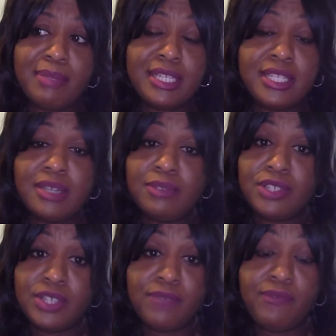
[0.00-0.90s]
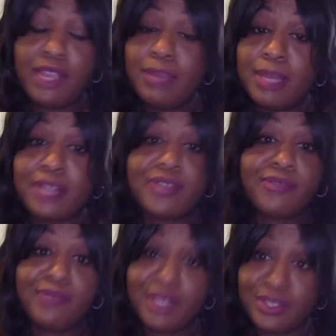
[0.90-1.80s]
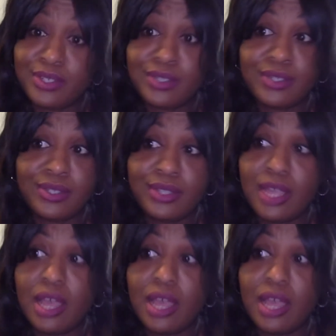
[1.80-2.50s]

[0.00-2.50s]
but to deal with females are vicious.